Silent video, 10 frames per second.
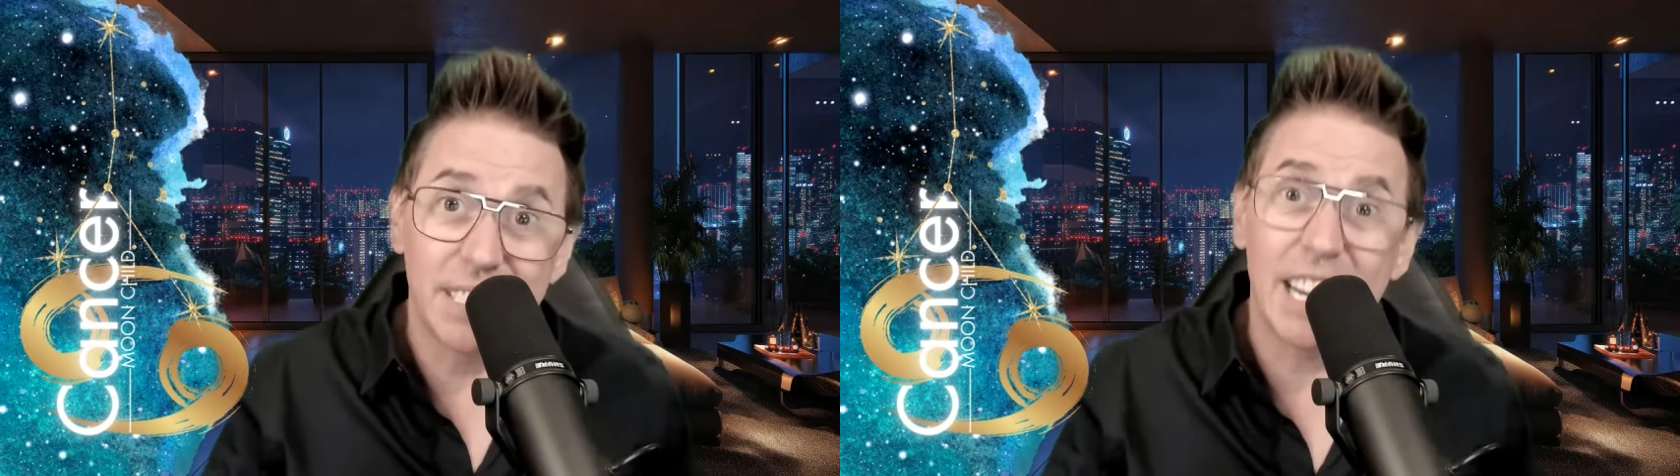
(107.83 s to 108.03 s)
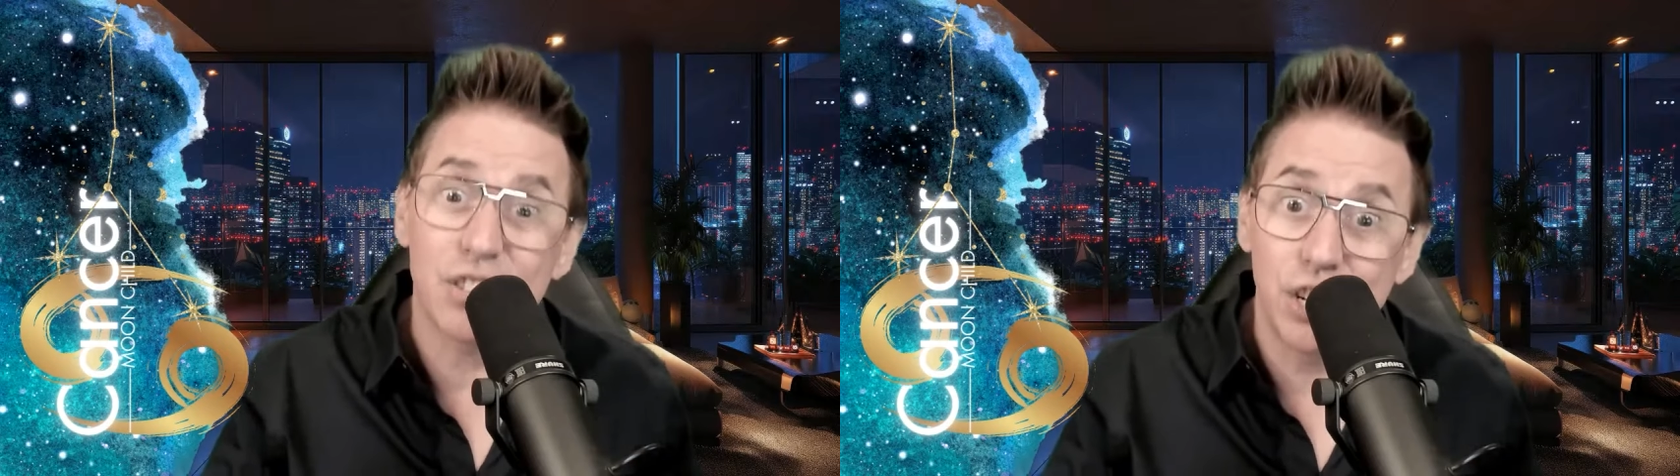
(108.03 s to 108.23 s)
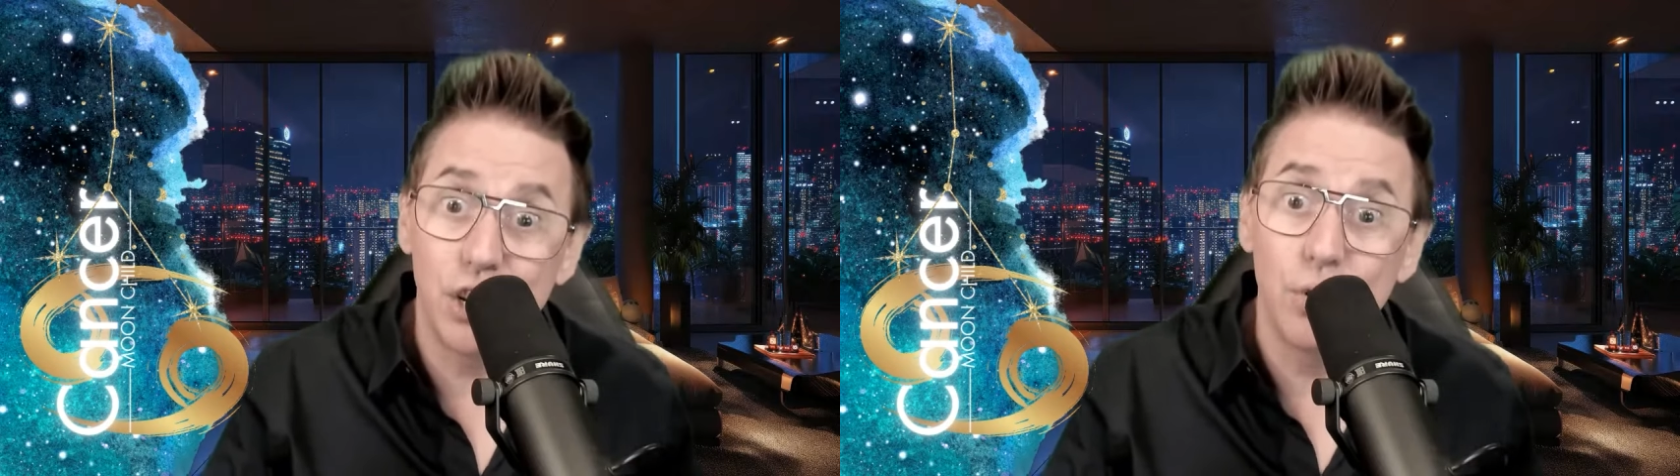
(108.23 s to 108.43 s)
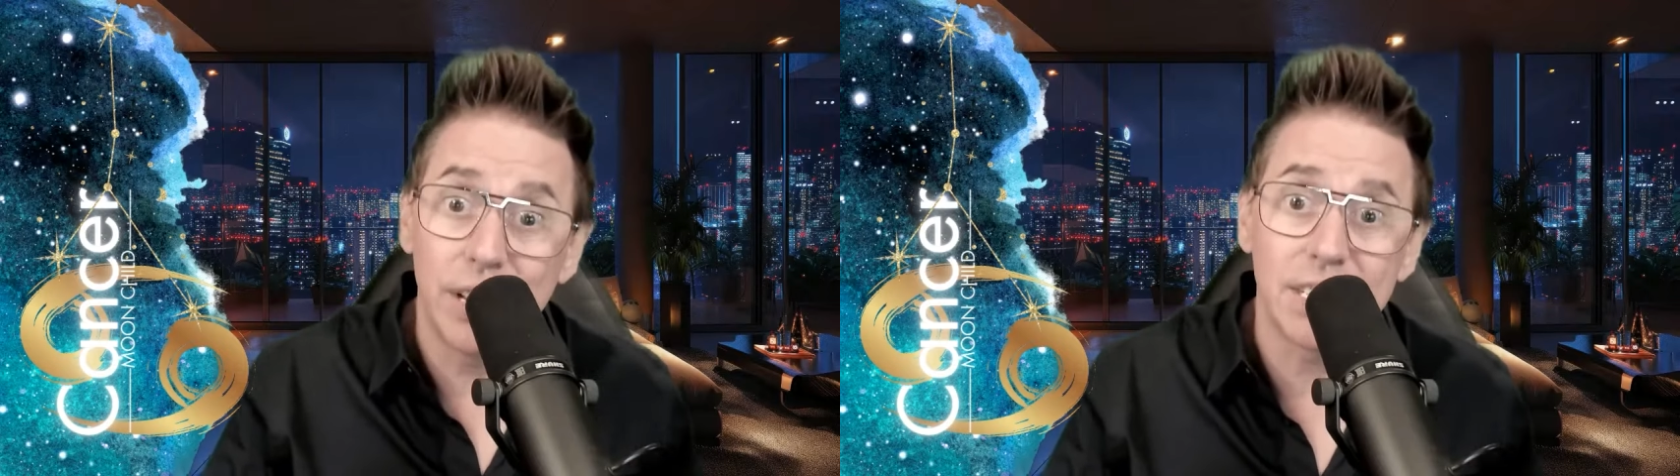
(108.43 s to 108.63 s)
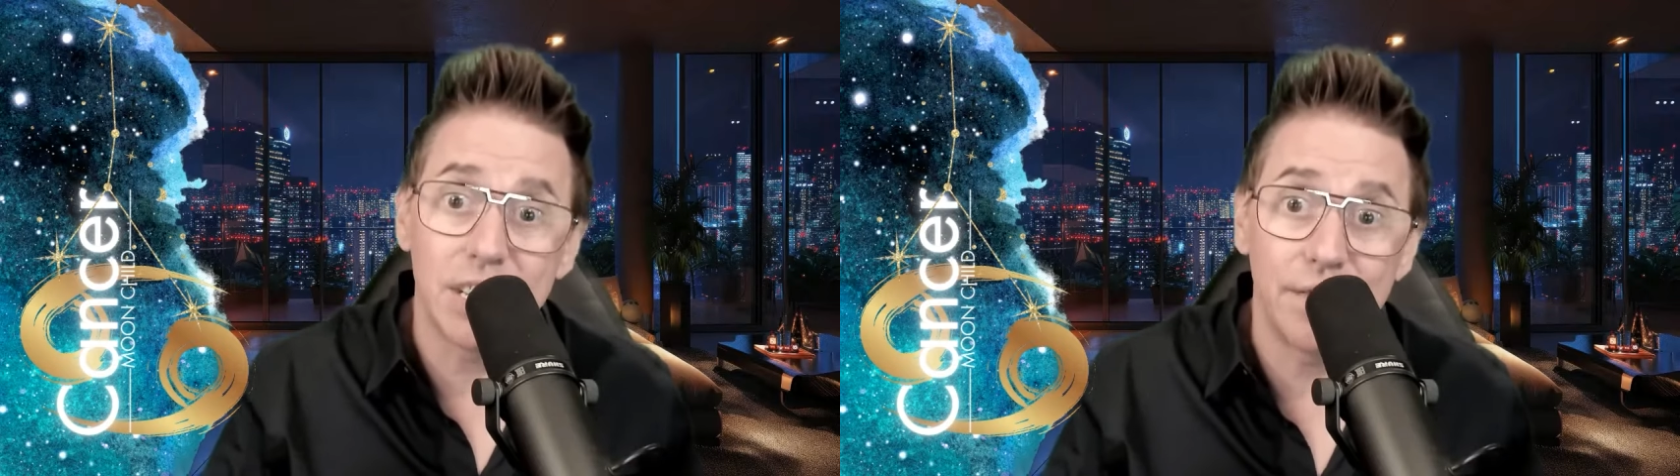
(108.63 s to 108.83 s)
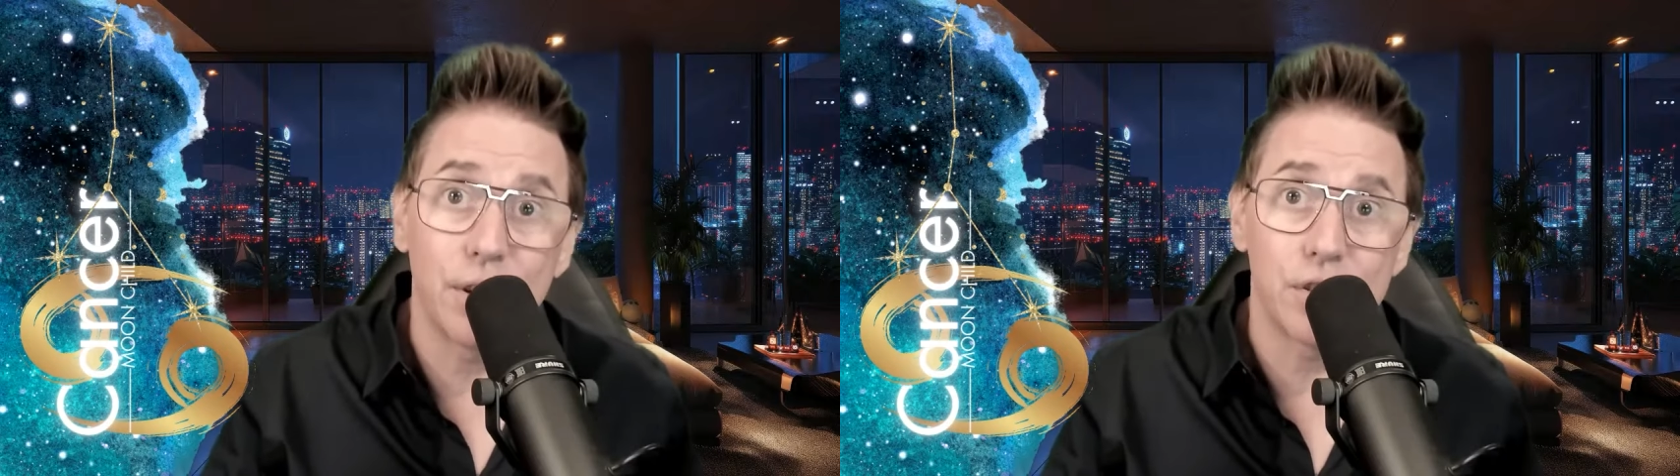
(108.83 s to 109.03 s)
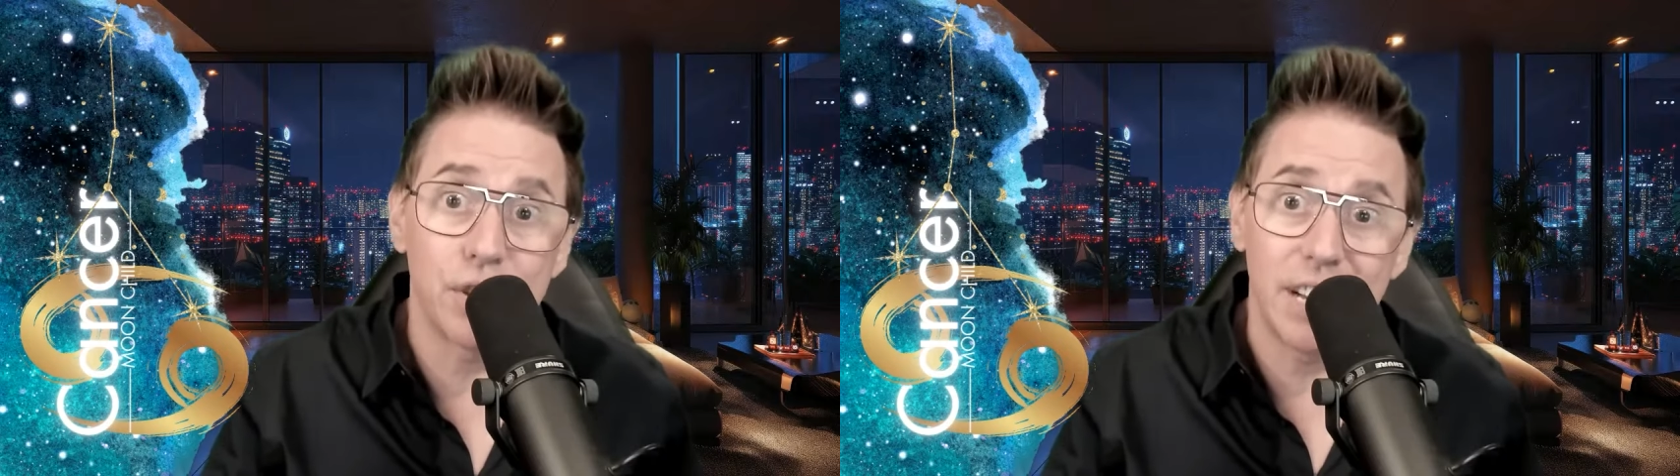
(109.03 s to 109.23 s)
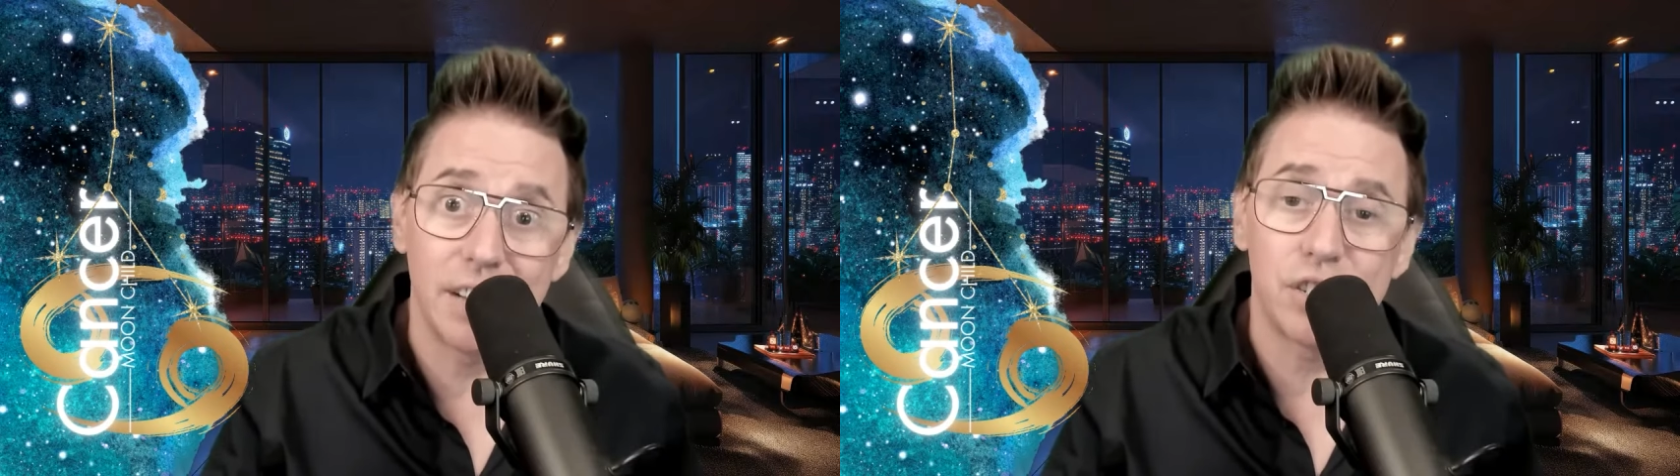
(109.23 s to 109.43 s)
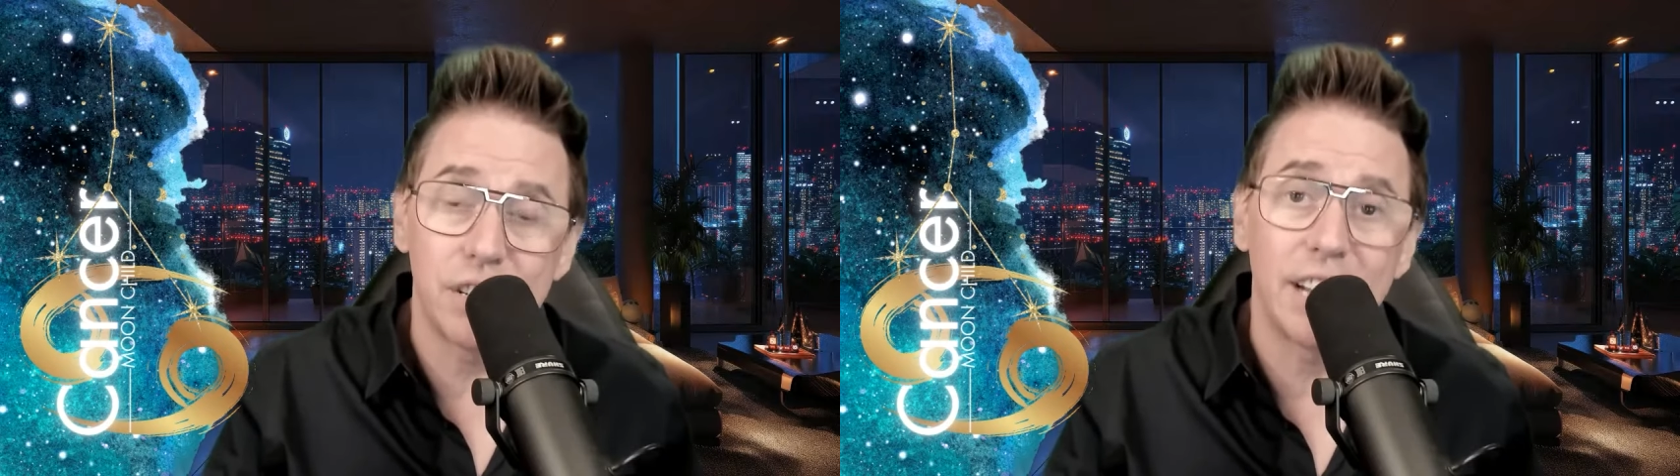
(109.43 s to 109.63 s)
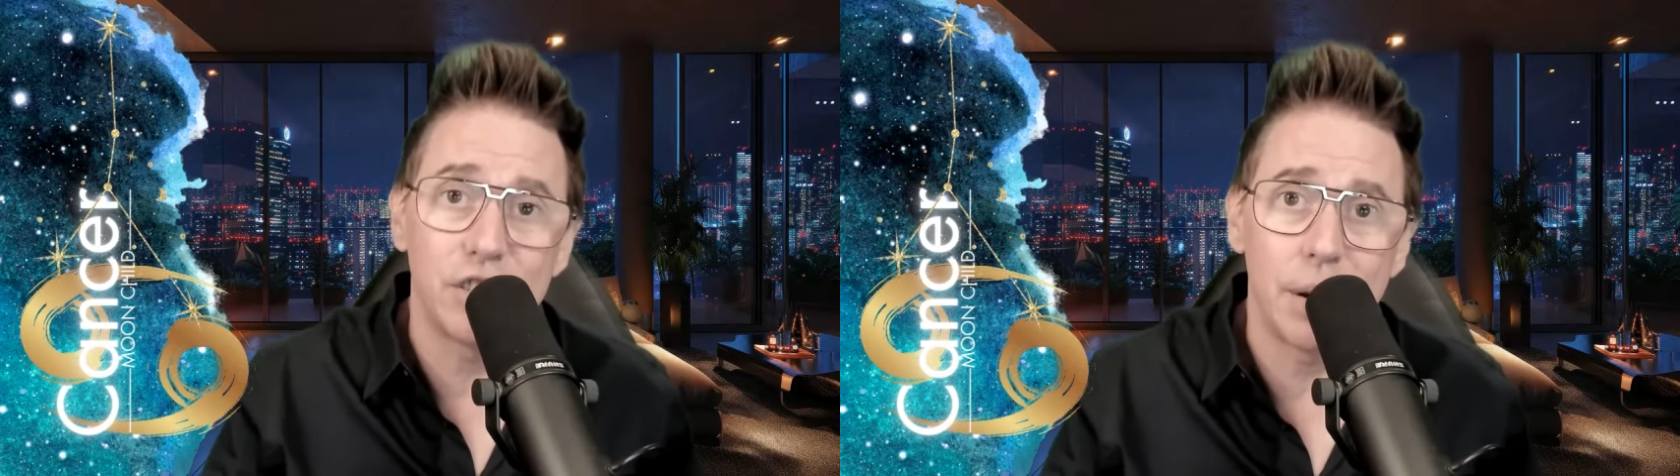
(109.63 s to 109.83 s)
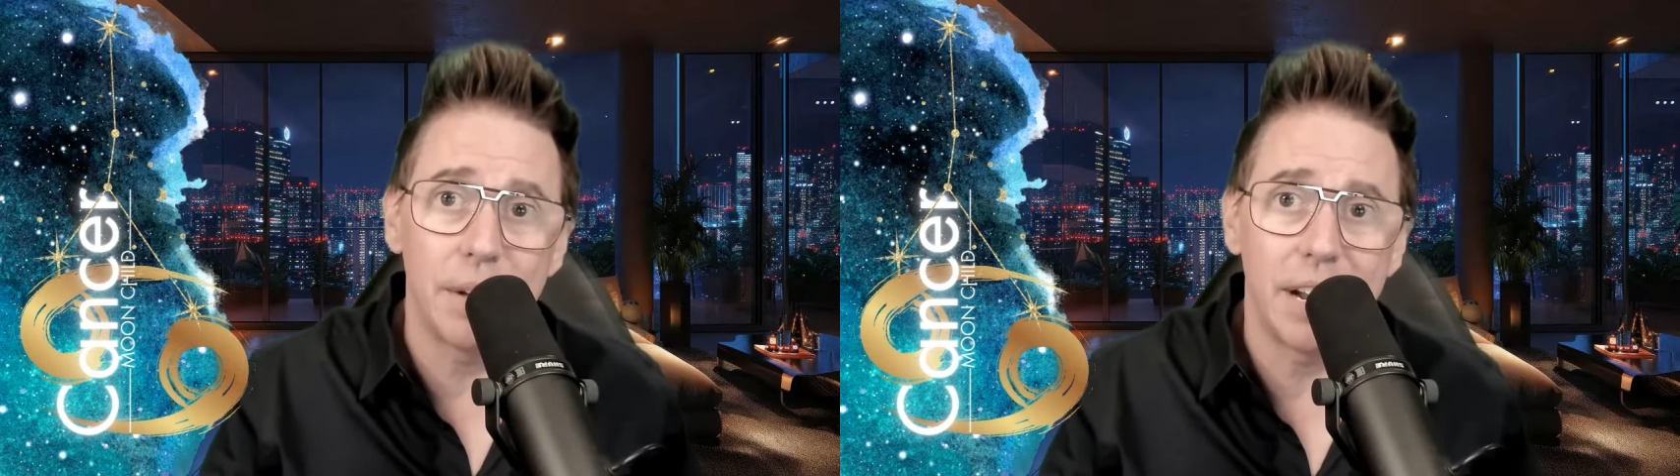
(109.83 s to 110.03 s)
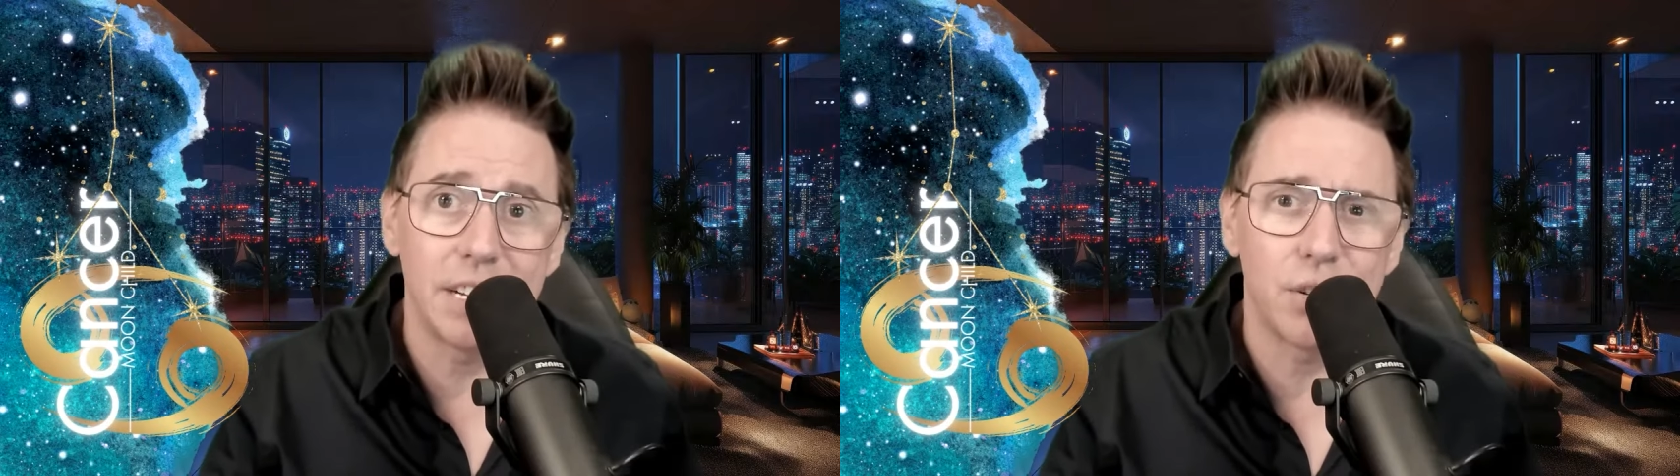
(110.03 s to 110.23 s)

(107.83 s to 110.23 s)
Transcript: It's actually you that gets self-nurturing, not not Gemini.